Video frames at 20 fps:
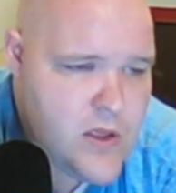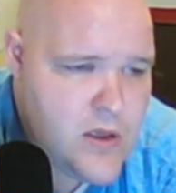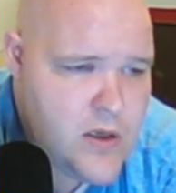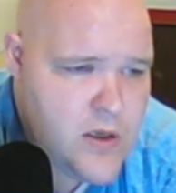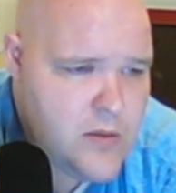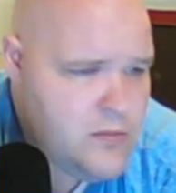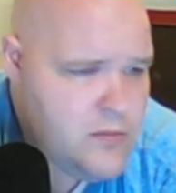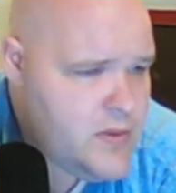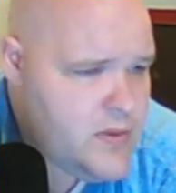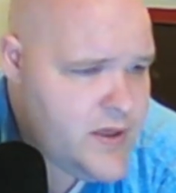
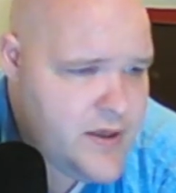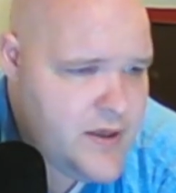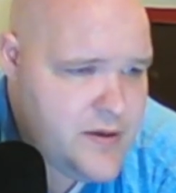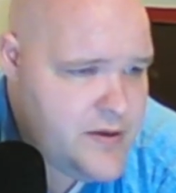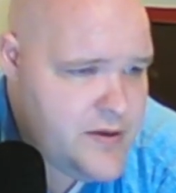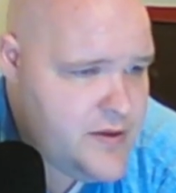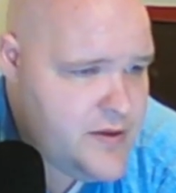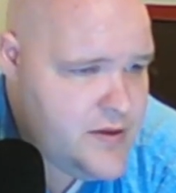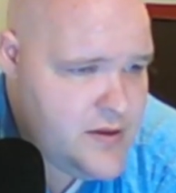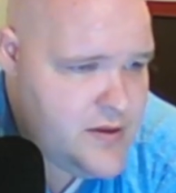but
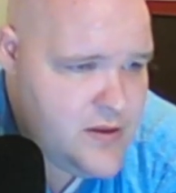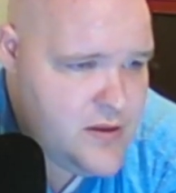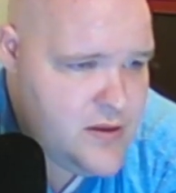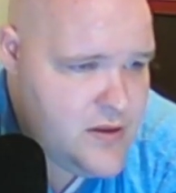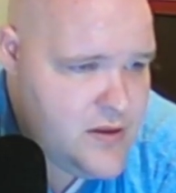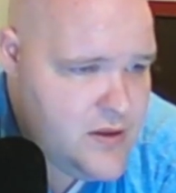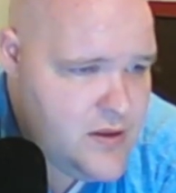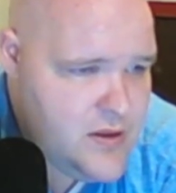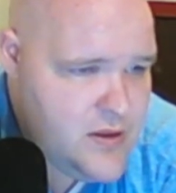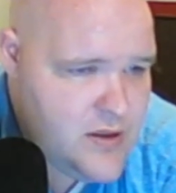
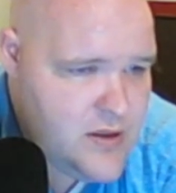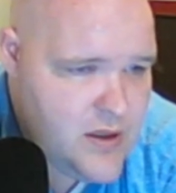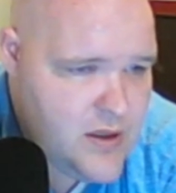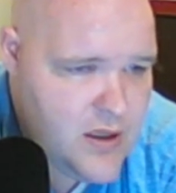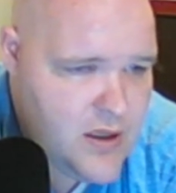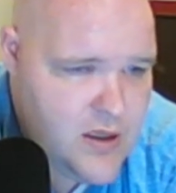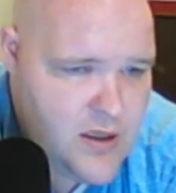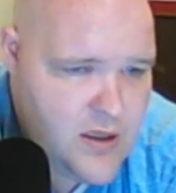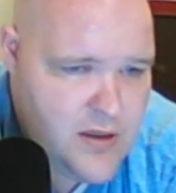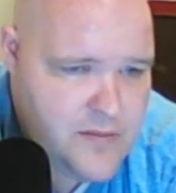
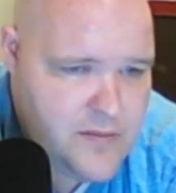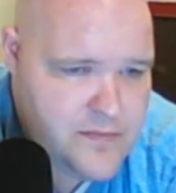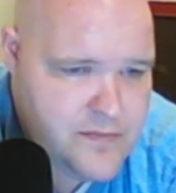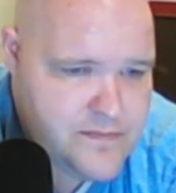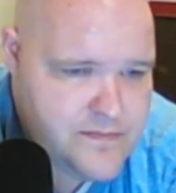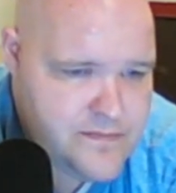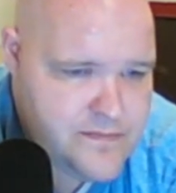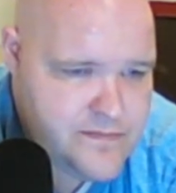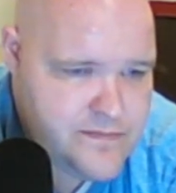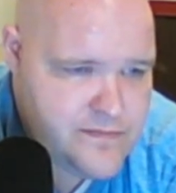
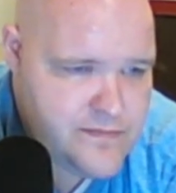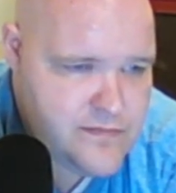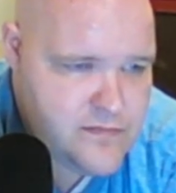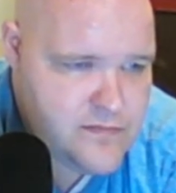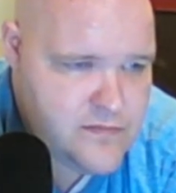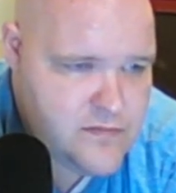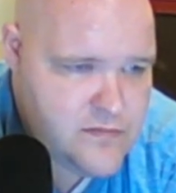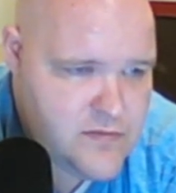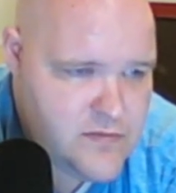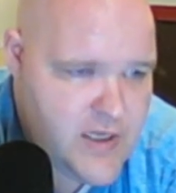
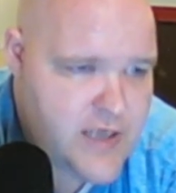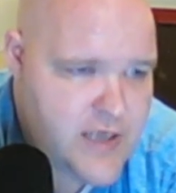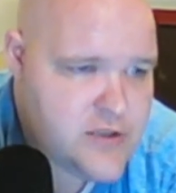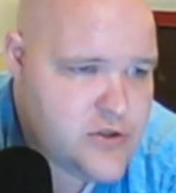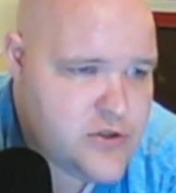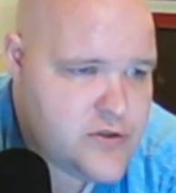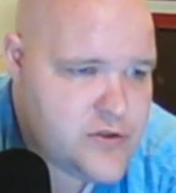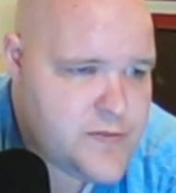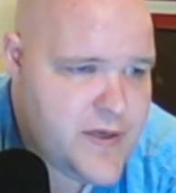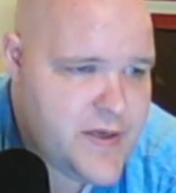yeah, it
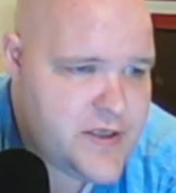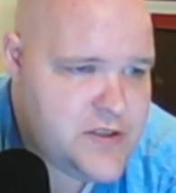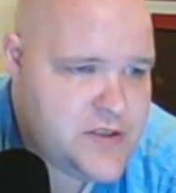shows my